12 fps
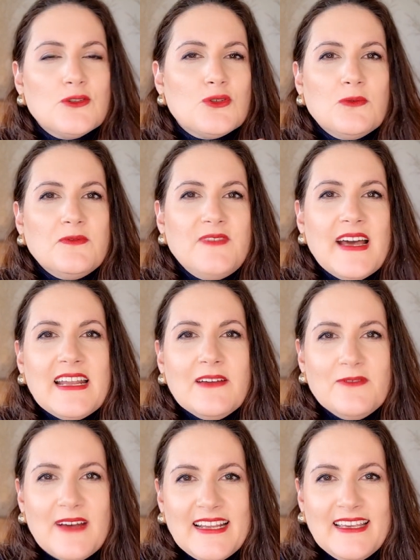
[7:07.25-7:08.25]
So very,
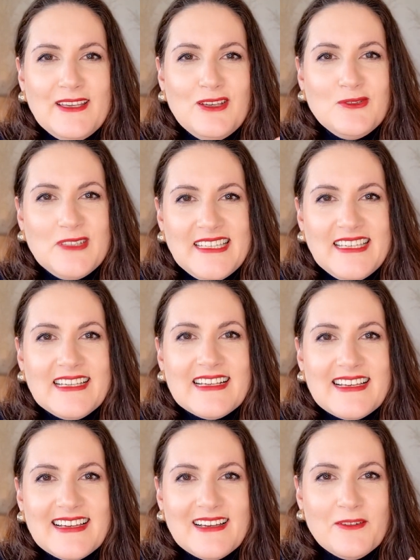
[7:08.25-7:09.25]
very
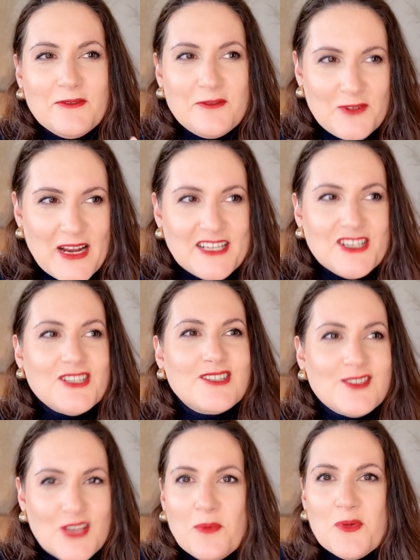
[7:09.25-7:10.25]
unique, fresh
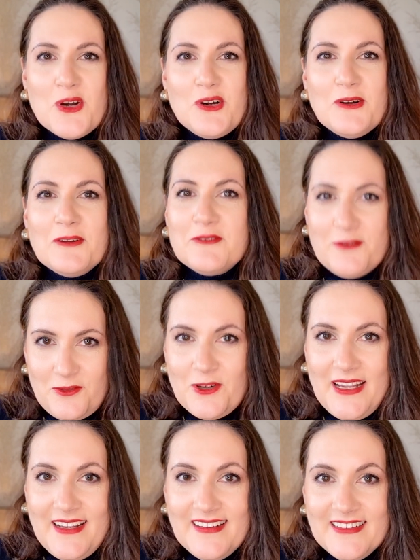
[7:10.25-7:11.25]
summer
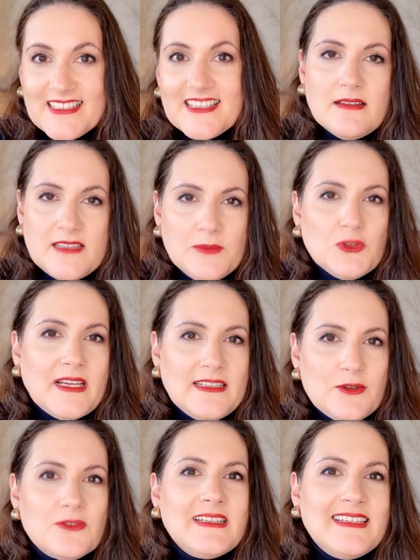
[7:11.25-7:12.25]
fragrance. Simone
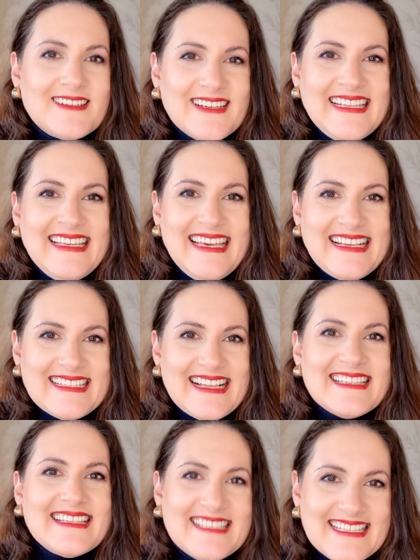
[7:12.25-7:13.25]
Andreoli really
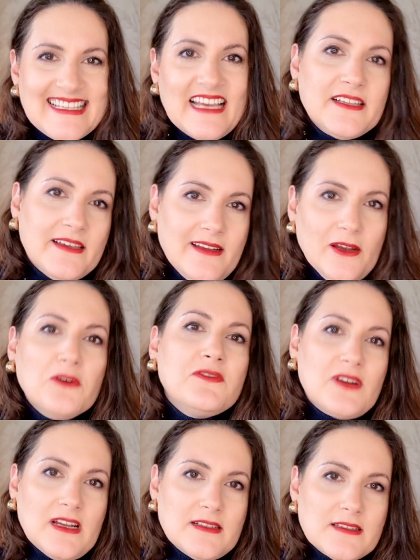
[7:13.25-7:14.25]
excels in this category of
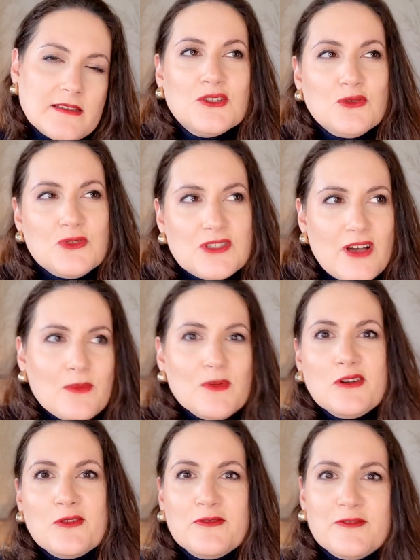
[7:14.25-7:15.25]
fragrances. So
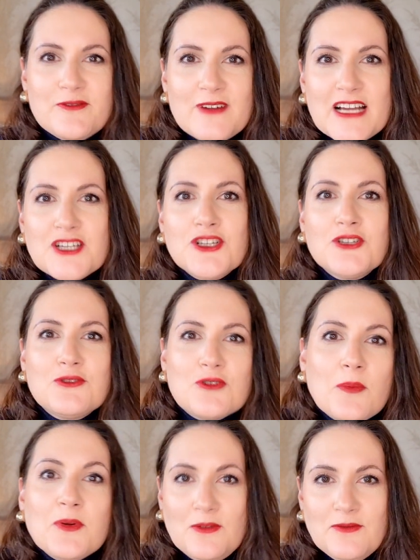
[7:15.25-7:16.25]
summer, fresh,
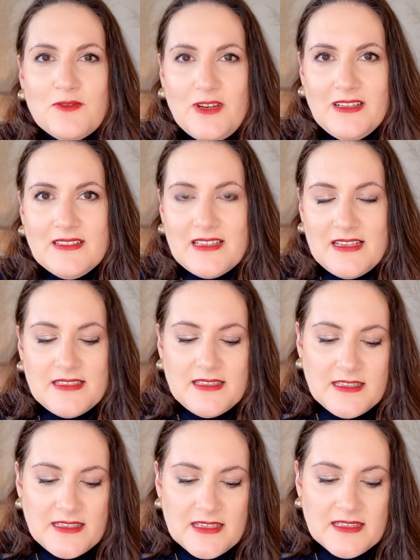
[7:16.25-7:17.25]
tropical fragrances.
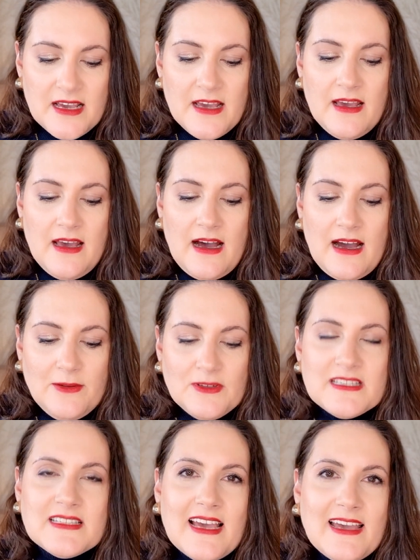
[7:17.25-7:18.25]
This is, I
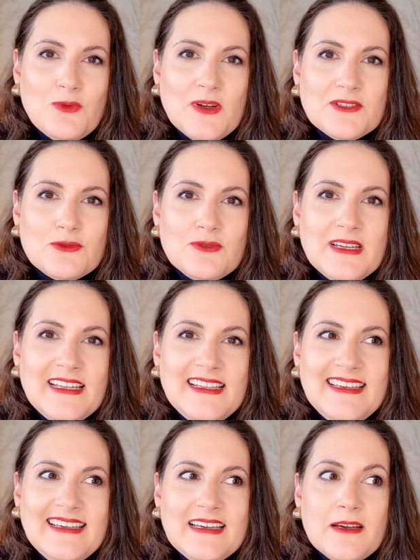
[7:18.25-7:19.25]
would say, what
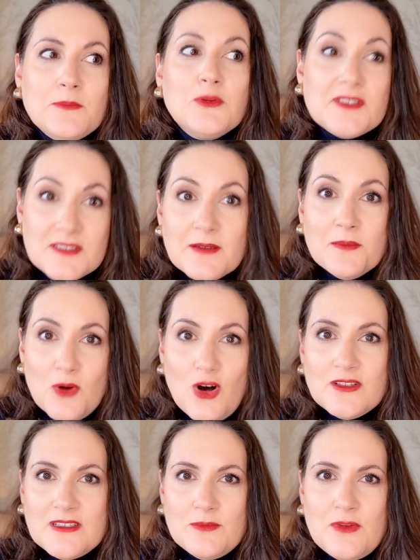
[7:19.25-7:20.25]
really puts him
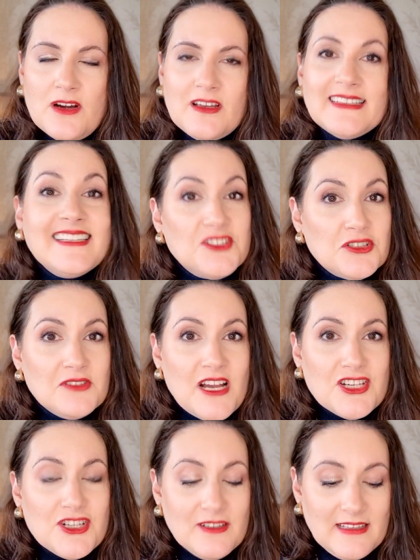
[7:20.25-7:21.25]
on the market
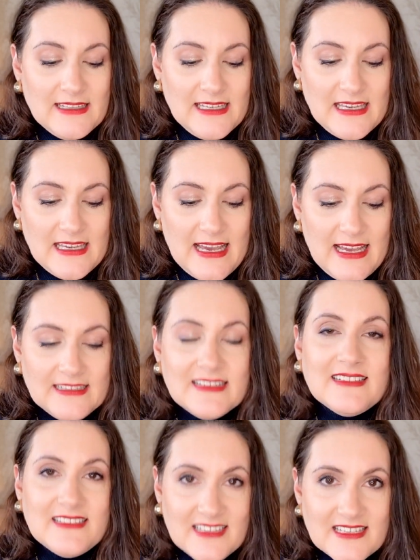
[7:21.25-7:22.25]
internationally, and
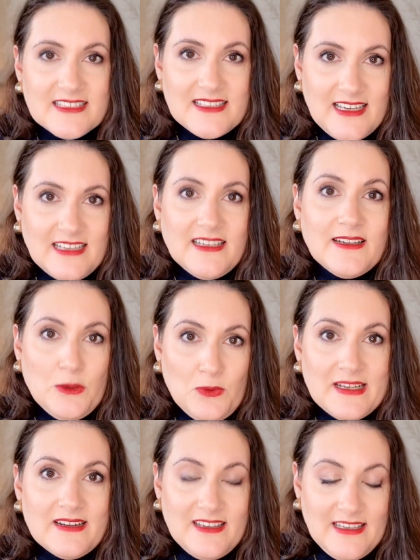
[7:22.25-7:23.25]
it is the category
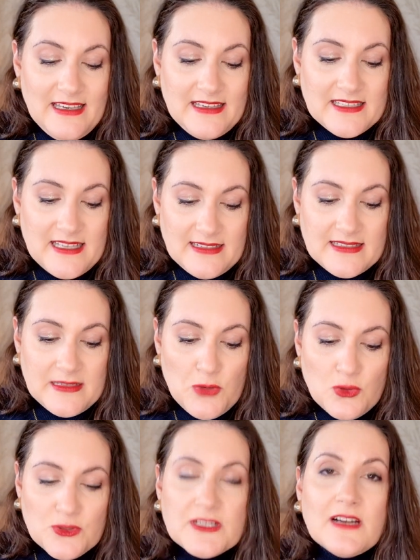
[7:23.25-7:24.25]
where he excels the
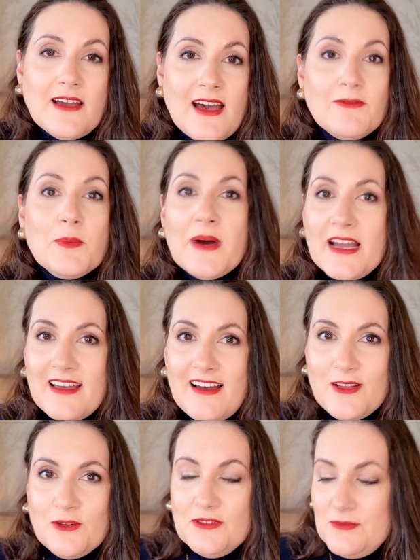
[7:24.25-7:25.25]
most. I have a buying
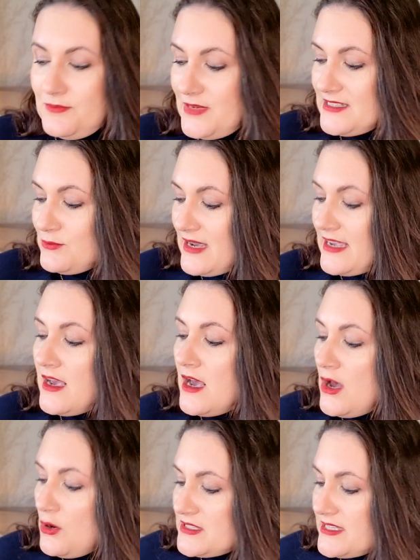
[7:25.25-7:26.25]
guide on, by the way,
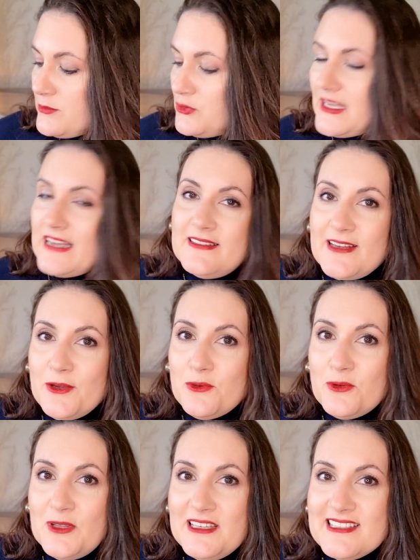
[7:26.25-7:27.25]
on Simone
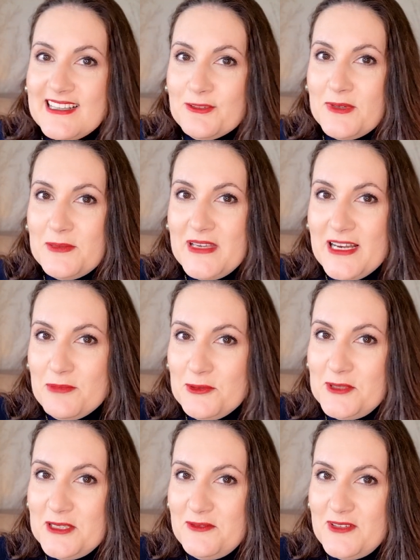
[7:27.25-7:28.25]
Andreoli that will be
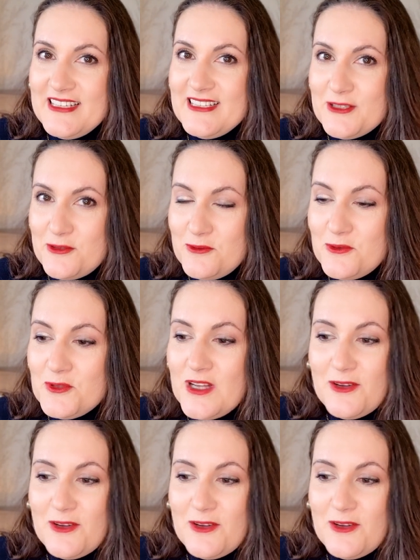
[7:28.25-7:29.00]
uploaded very soon.